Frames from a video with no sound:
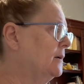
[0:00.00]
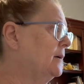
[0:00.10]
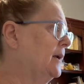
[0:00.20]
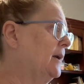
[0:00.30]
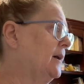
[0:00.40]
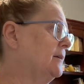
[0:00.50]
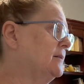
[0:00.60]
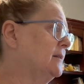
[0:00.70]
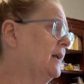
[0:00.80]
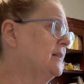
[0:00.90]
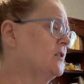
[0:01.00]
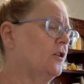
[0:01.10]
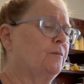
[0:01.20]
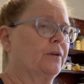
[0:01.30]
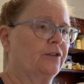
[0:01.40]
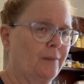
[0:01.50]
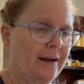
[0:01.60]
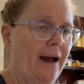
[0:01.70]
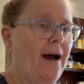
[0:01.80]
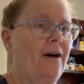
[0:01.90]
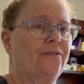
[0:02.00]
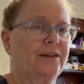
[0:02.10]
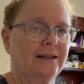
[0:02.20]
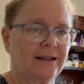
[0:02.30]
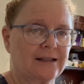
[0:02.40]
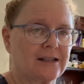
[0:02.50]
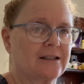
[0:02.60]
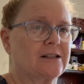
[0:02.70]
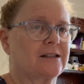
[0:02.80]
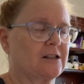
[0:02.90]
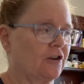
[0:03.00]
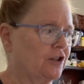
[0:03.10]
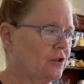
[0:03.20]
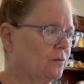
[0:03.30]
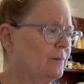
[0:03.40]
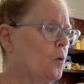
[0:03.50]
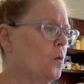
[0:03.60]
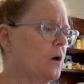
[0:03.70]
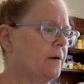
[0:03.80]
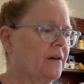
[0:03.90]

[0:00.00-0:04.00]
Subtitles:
And then I started building my confidence and started doing more.